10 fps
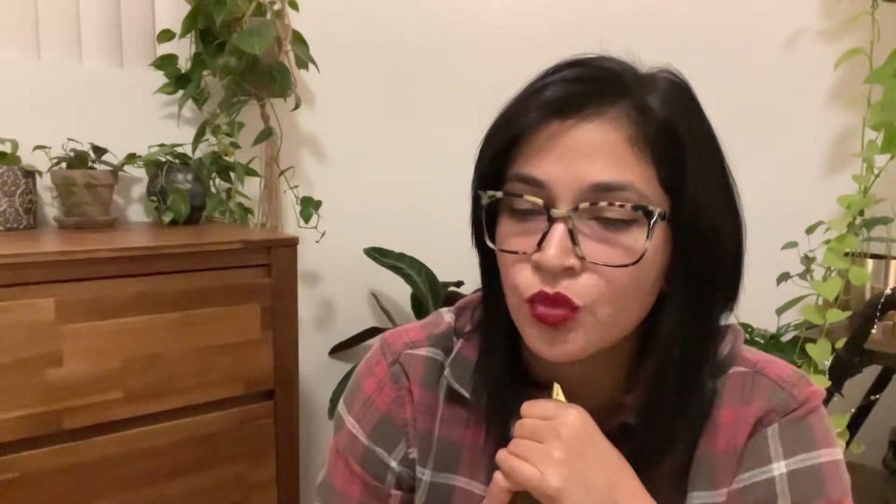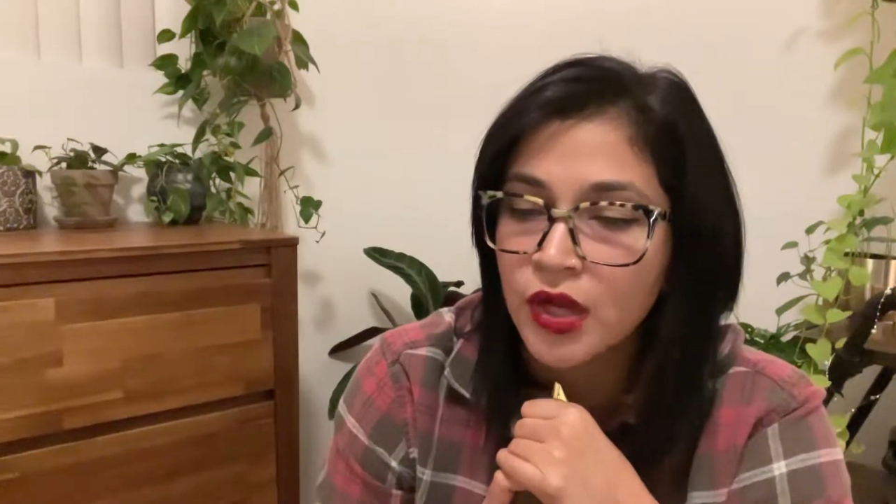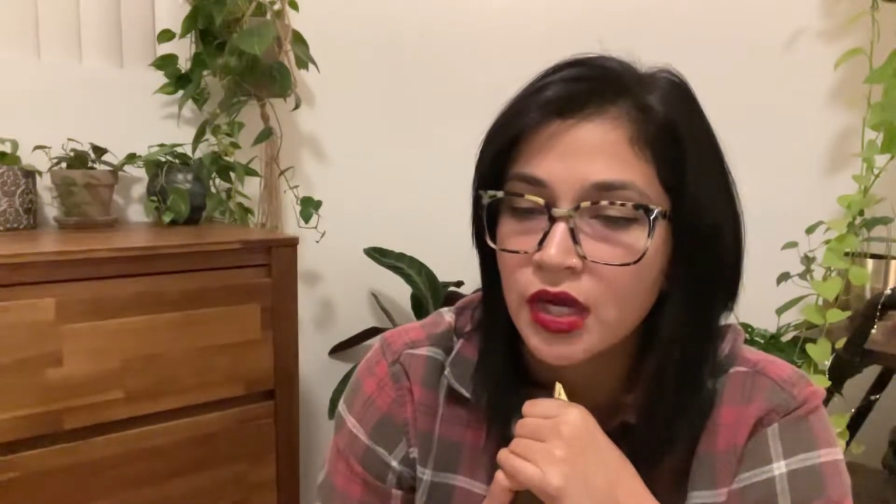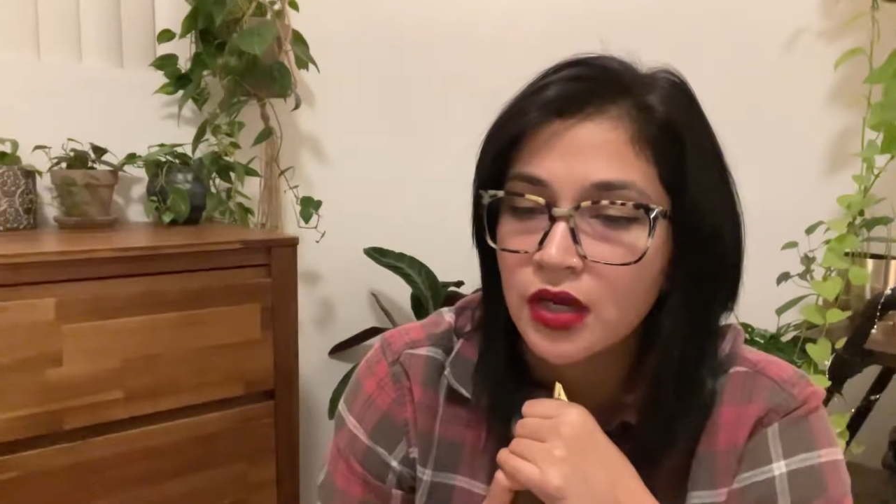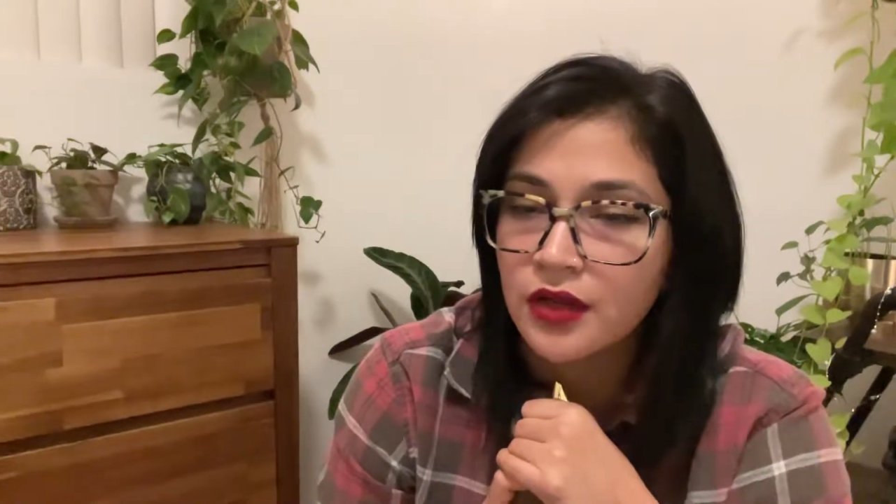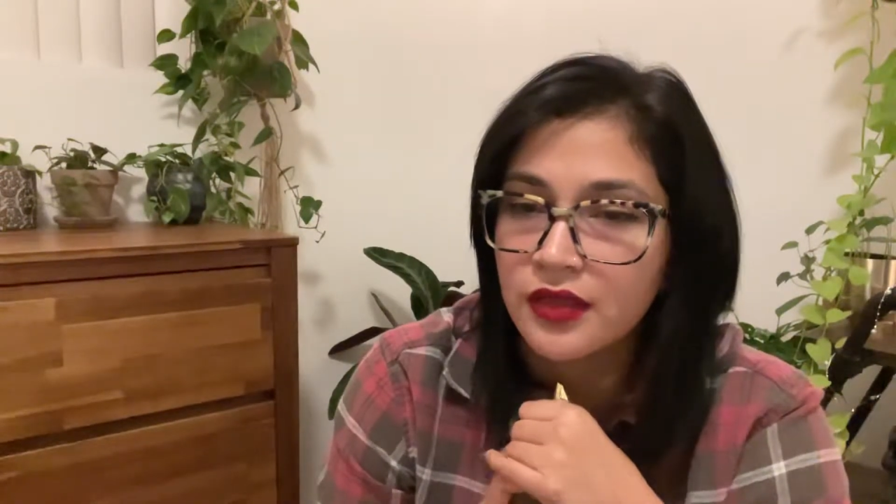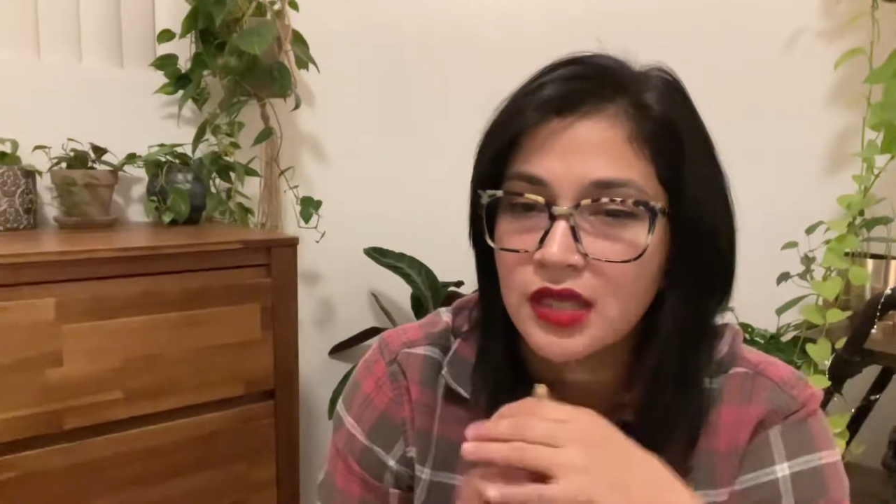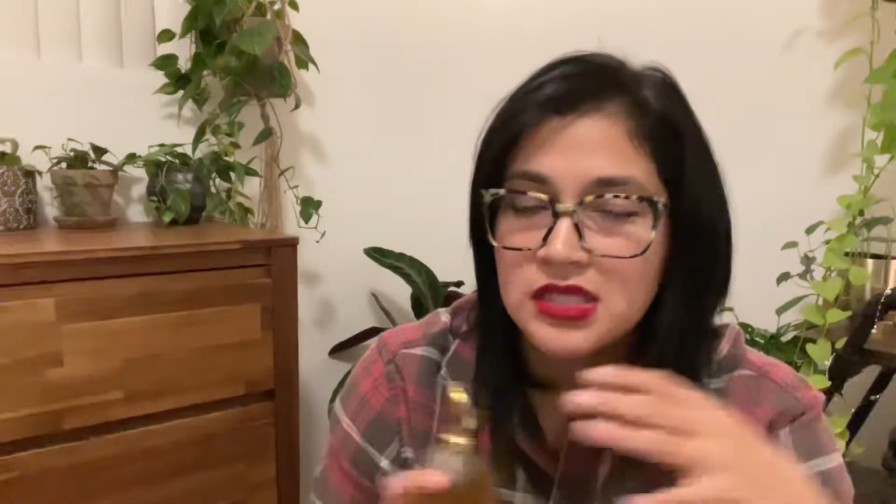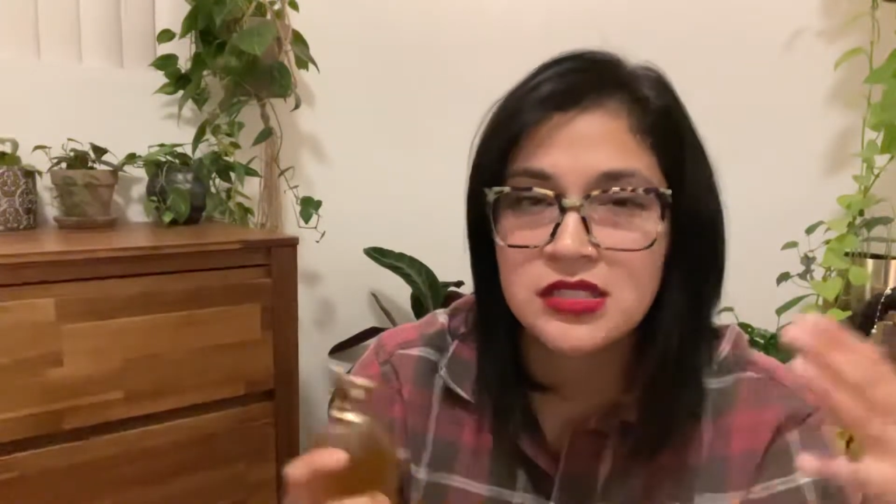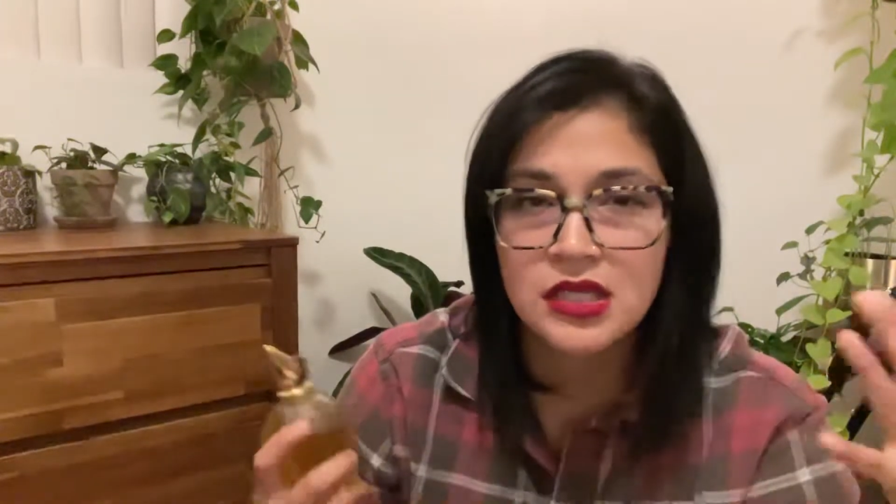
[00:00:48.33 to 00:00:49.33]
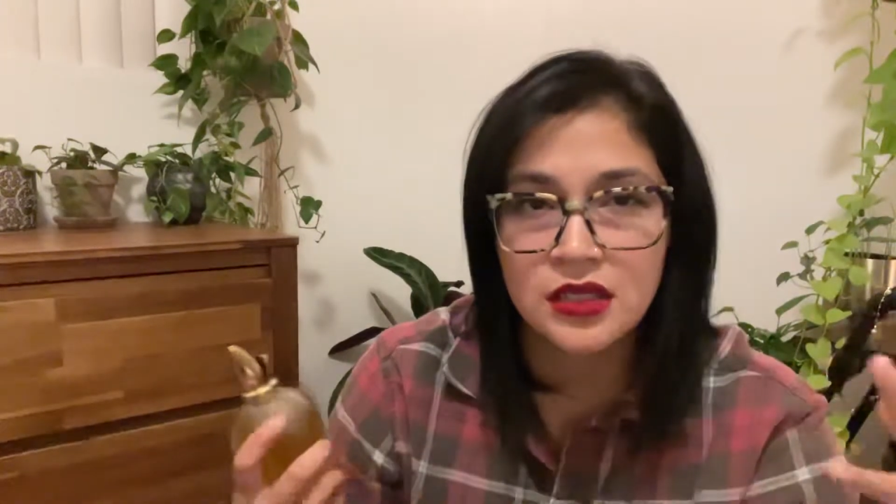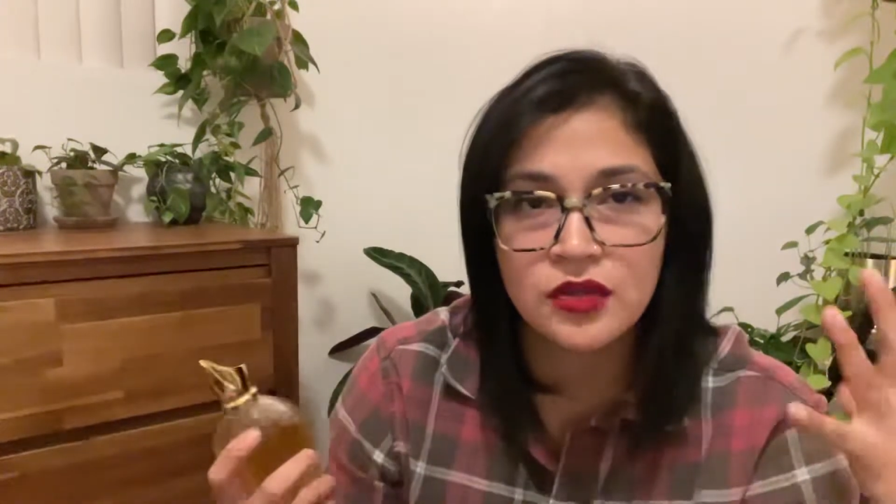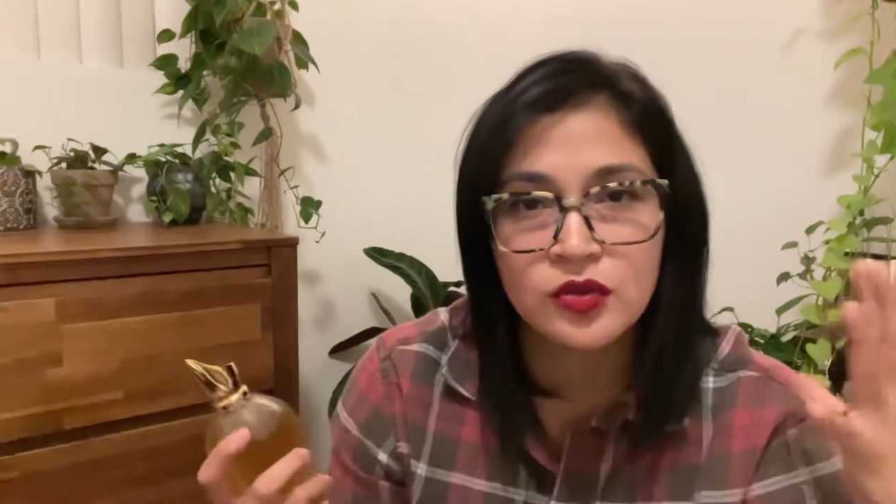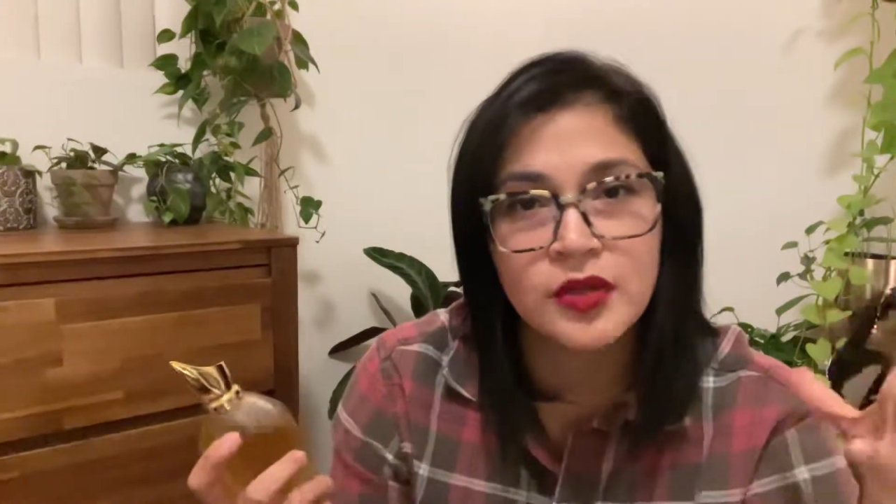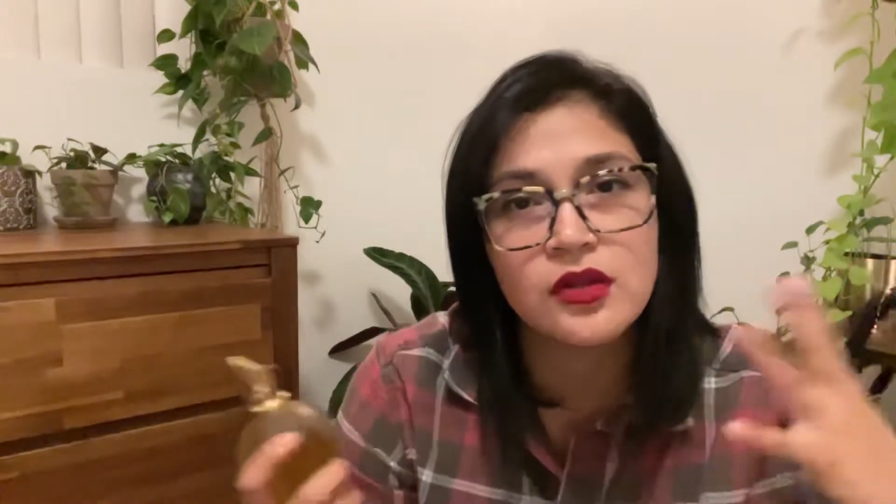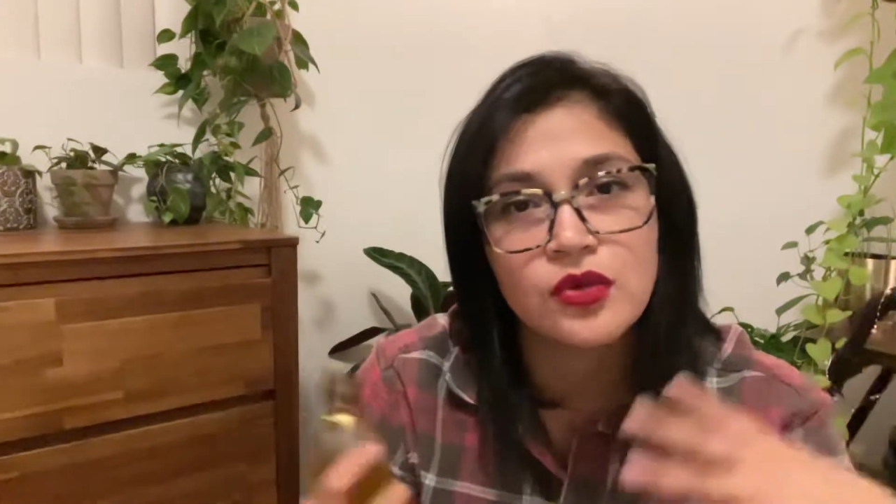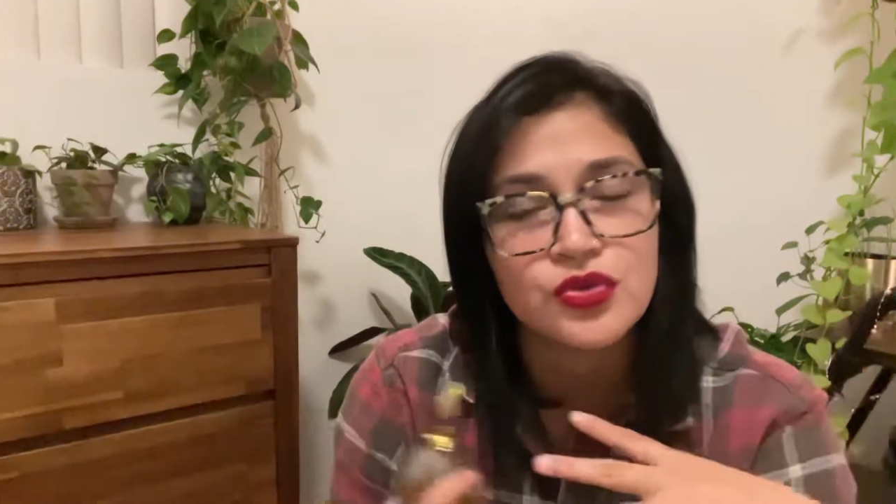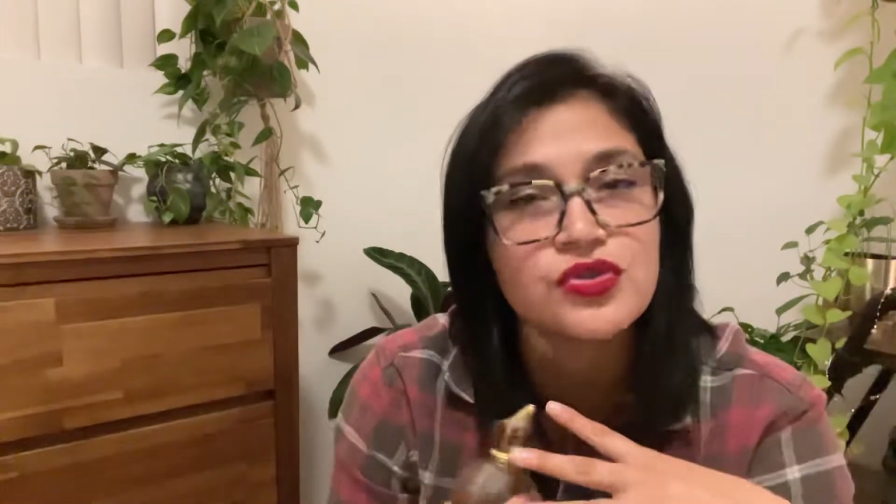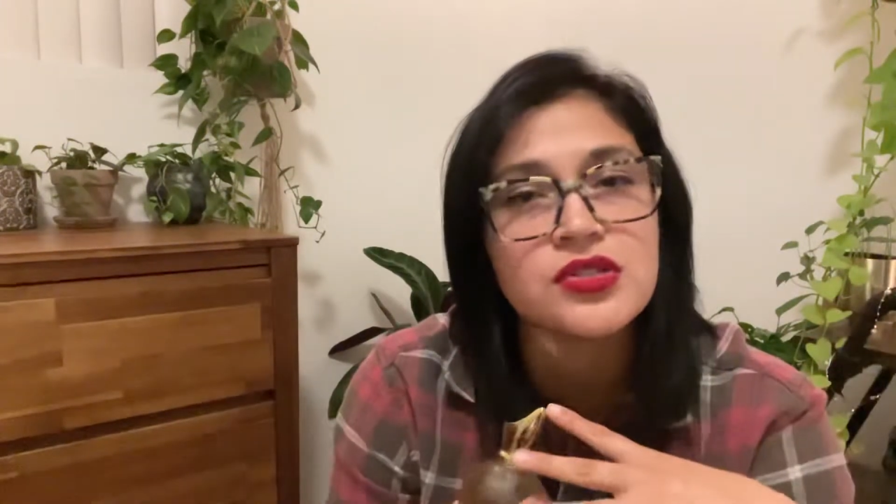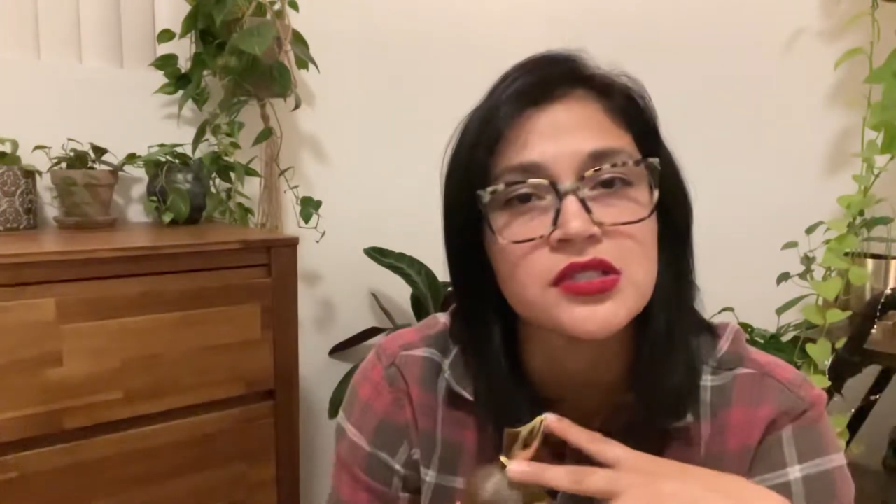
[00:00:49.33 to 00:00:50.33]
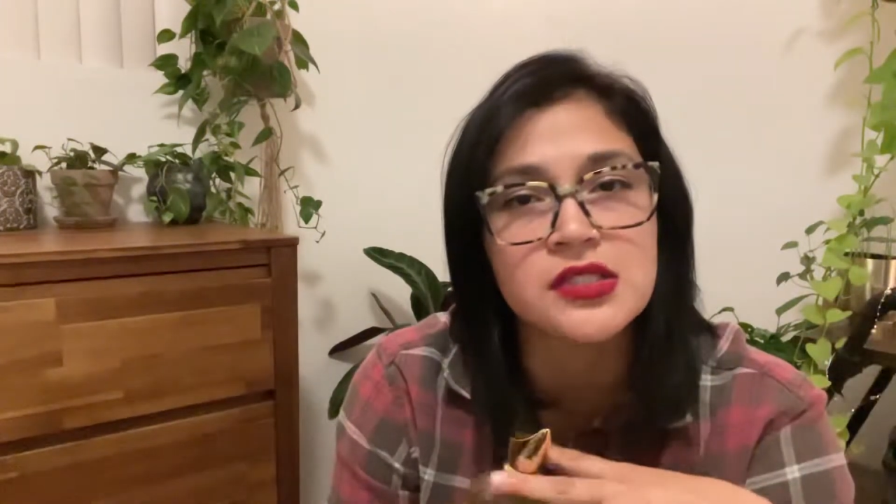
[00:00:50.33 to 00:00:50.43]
where they sit a little bit closer to the